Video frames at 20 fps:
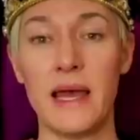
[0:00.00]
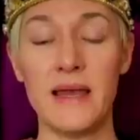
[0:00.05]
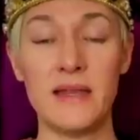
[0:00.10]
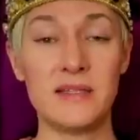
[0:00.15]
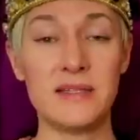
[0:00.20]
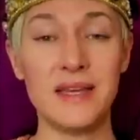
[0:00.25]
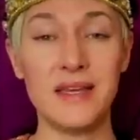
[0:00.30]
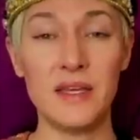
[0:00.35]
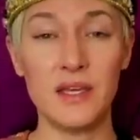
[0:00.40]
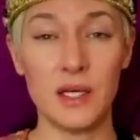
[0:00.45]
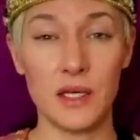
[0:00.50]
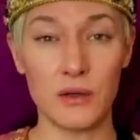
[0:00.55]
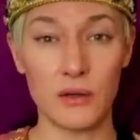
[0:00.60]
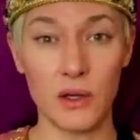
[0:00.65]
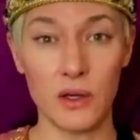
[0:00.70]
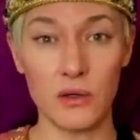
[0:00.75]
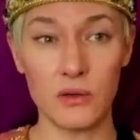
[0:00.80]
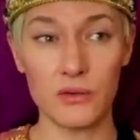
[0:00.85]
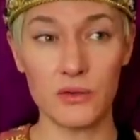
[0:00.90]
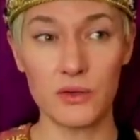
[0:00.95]
18
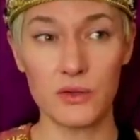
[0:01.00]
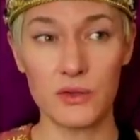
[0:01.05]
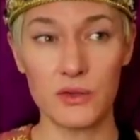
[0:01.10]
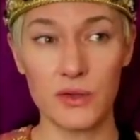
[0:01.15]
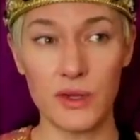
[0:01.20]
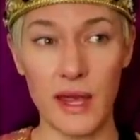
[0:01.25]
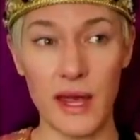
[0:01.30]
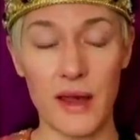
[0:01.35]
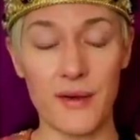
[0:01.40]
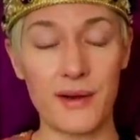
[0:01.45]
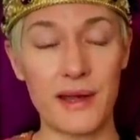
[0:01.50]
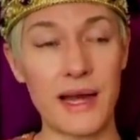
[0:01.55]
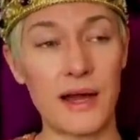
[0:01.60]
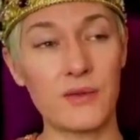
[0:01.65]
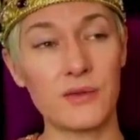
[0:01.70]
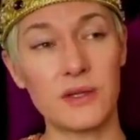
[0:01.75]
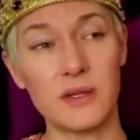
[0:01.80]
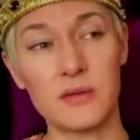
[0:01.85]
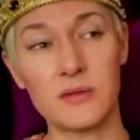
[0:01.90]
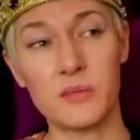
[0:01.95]
year old to carry
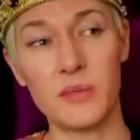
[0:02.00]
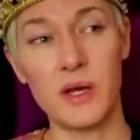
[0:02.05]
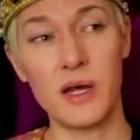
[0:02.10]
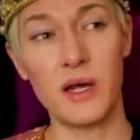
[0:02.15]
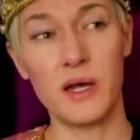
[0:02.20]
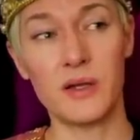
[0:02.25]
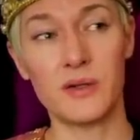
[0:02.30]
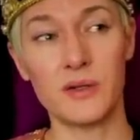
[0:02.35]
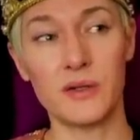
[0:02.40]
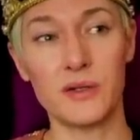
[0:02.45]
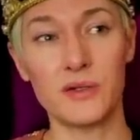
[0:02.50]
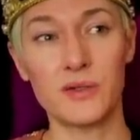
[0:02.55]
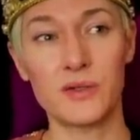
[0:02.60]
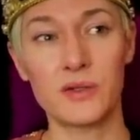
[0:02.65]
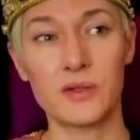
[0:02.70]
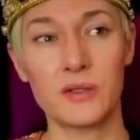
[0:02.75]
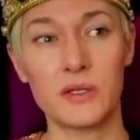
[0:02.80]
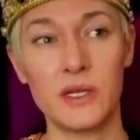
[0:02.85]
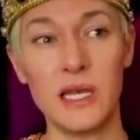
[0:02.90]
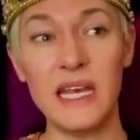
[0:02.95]
out these
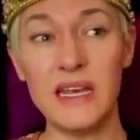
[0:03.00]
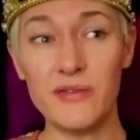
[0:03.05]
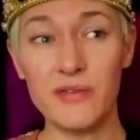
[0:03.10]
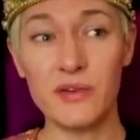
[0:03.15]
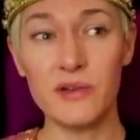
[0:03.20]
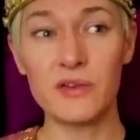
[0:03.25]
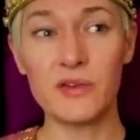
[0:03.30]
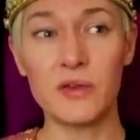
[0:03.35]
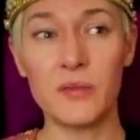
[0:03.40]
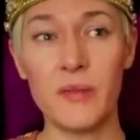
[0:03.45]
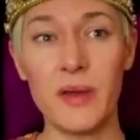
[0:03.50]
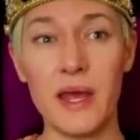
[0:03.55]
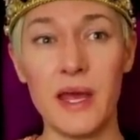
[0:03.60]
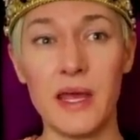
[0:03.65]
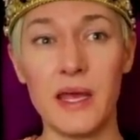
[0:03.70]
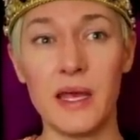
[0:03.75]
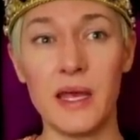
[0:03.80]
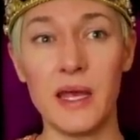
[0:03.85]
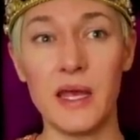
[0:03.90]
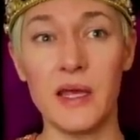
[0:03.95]
murders. Evil to
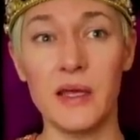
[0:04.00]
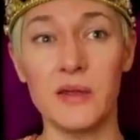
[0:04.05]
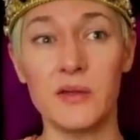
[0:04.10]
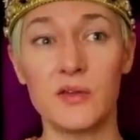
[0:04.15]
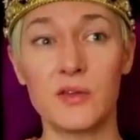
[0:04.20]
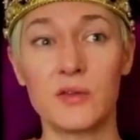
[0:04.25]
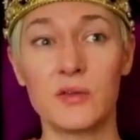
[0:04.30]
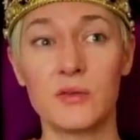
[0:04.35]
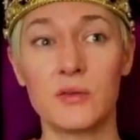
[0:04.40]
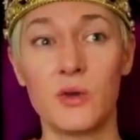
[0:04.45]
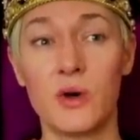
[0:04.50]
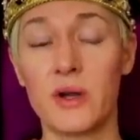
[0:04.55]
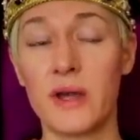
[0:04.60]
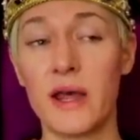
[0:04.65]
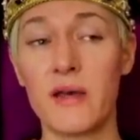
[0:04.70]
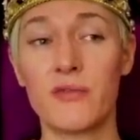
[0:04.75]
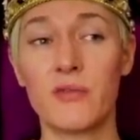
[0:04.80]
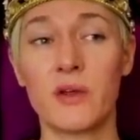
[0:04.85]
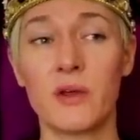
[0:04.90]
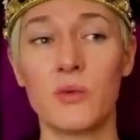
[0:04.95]
me is
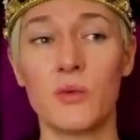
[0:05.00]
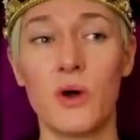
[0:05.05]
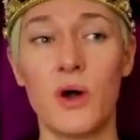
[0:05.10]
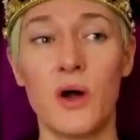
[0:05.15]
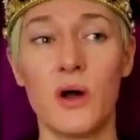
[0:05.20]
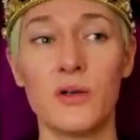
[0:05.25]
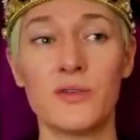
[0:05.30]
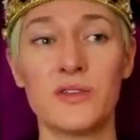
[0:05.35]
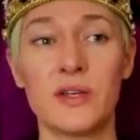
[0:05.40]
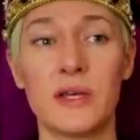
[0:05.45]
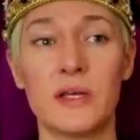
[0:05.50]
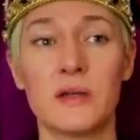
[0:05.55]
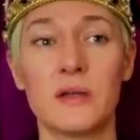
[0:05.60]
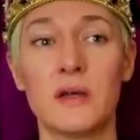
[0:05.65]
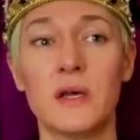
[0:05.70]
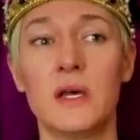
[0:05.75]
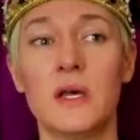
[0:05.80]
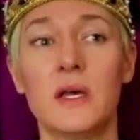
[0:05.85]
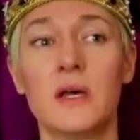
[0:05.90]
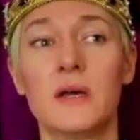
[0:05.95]
whatever it was
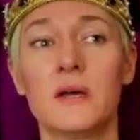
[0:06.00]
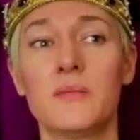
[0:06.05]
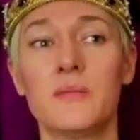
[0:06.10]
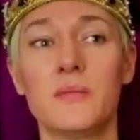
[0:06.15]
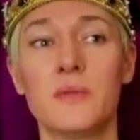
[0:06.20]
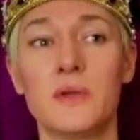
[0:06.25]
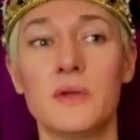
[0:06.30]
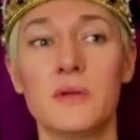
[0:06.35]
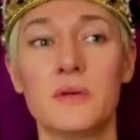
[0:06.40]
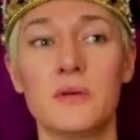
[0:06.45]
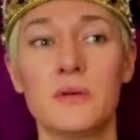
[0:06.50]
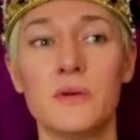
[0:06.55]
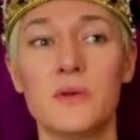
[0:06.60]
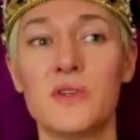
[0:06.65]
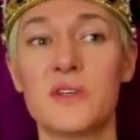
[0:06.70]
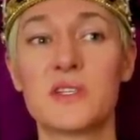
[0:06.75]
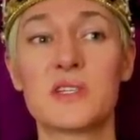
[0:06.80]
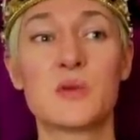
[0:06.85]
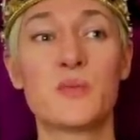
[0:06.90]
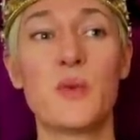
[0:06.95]
in
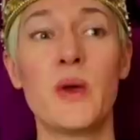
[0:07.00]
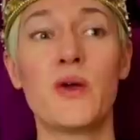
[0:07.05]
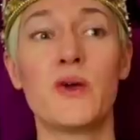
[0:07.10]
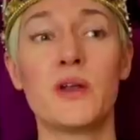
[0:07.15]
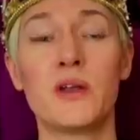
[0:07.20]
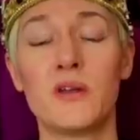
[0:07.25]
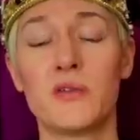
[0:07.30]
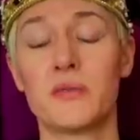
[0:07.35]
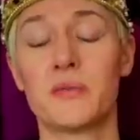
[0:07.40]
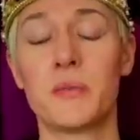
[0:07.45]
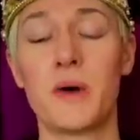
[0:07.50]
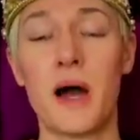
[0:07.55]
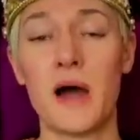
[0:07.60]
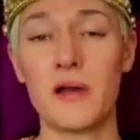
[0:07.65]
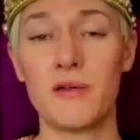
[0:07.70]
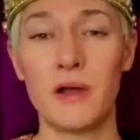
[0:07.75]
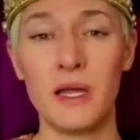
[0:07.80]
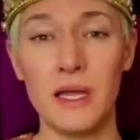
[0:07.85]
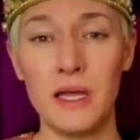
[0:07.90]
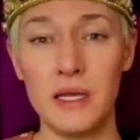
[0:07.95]
the spirit of
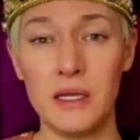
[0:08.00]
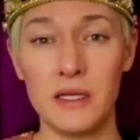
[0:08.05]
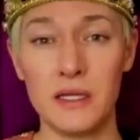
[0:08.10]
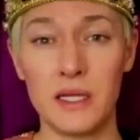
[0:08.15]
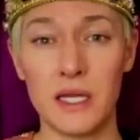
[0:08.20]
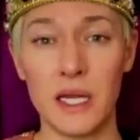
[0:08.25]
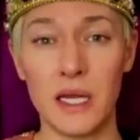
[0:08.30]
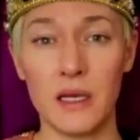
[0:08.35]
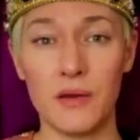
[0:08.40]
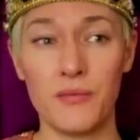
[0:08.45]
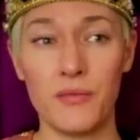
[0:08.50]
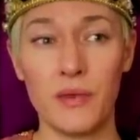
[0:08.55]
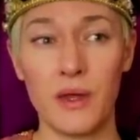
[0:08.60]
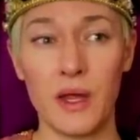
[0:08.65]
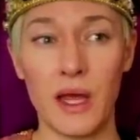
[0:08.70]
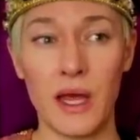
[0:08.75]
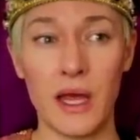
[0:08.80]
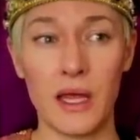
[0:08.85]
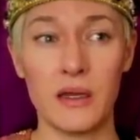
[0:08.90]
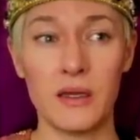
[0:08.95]
Myra Hindley
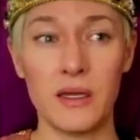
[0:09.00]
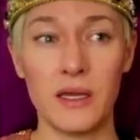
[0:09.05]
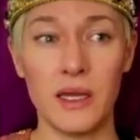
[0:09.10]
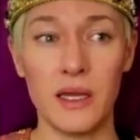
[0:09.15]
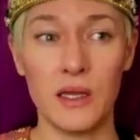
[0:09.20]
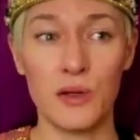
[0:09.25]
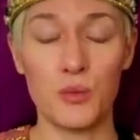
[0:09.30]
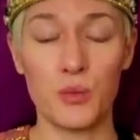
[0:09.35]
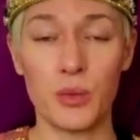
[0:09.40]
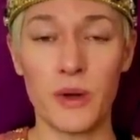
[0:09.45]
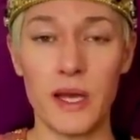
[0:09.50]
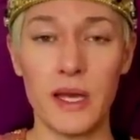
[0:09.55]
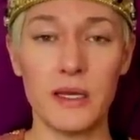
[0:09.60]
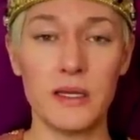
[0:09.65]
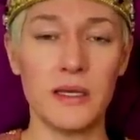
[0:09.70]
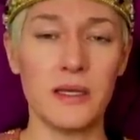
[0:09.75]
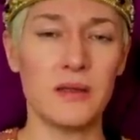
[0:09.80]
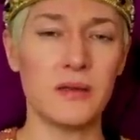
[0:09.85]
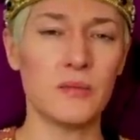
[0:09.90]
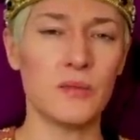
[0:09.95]
and Ian
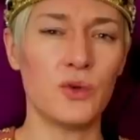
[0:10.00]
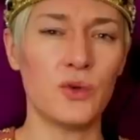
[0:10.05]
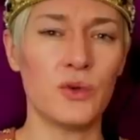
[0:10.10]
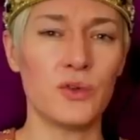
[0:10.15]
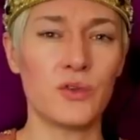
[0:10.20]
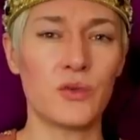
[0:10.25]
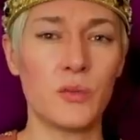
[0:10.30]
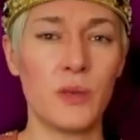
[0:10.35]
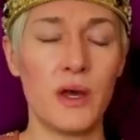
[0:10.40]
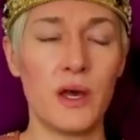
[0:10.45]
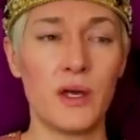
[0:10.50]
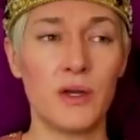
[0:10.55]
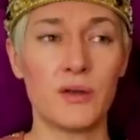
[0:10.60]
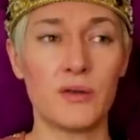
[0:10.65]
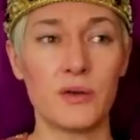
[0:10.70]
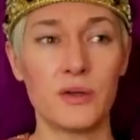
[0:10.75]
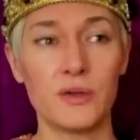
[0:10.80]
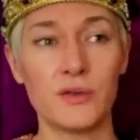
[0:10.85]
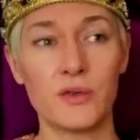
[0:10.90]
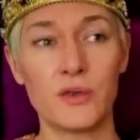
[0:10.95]
Brady, the Moors
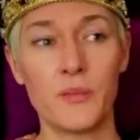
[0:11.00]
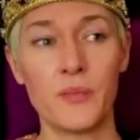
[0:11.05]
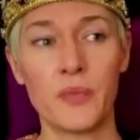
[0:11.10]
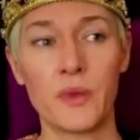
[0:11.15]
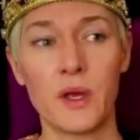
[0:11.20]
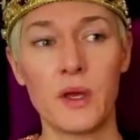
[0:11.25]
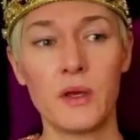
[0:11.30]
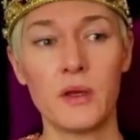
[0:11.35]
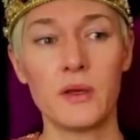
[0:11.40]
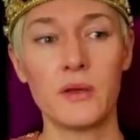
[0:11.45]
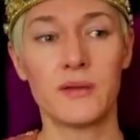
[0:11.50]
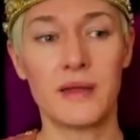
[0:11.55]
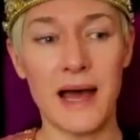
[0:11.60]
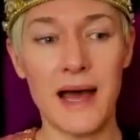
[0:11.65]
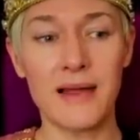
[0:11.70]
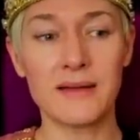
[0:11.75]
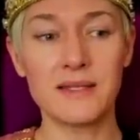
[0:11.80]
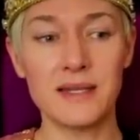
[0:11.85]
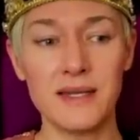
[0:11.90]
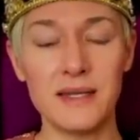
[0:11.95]
murderers.
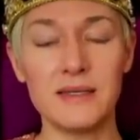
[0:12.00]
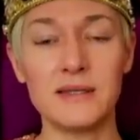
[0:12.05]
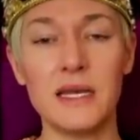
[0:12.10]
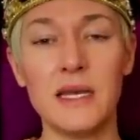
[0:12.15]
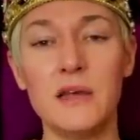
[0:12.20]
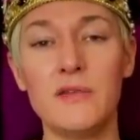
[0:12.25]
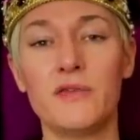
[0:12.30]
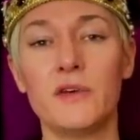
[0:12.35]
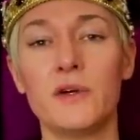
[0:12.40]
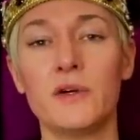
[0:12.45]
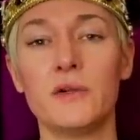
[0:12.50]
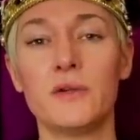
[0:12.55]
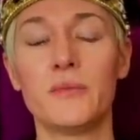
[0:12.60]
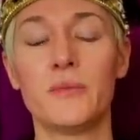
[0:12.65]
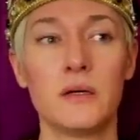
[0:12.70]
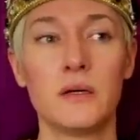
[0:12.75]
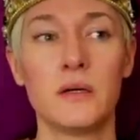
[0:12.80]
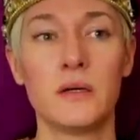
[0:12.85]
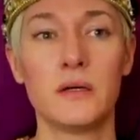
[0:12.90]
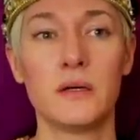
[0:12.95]
That is evil.